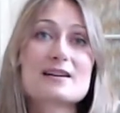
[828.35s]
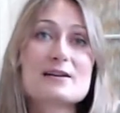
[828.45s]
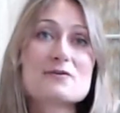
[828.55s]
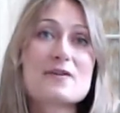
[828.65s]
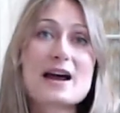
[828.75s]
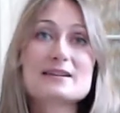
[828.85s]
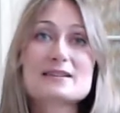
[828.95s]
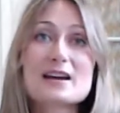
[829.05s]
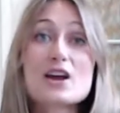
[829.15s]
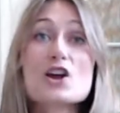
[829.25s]
In fact,
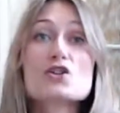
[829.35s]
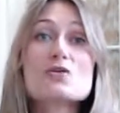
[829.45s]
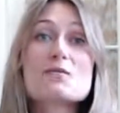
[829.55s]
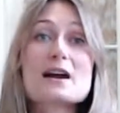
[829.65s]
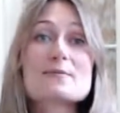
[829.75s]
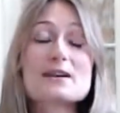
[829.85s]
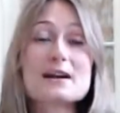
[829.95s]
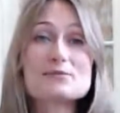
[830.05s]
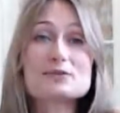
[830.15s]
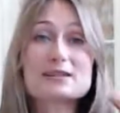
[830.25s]
you might be
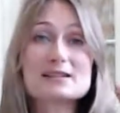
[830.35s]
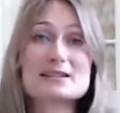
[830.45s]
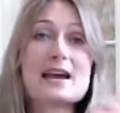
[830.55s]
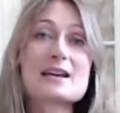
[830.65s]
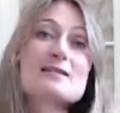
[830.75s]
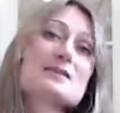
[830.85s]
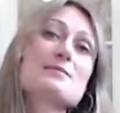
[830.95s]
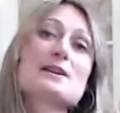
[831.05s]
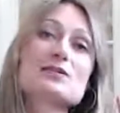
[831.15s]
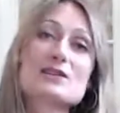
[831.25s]
able to say this
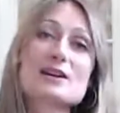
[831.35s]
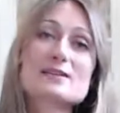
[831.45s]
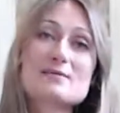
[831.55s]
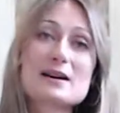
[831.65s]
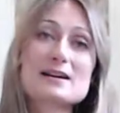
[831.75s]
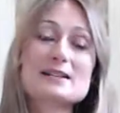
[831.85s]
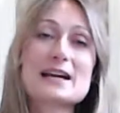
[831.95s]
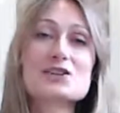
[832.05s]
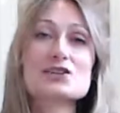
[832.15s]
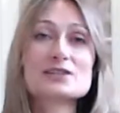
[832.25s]
mantra as a
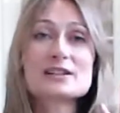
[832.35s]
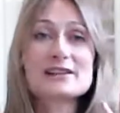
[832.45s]
meditation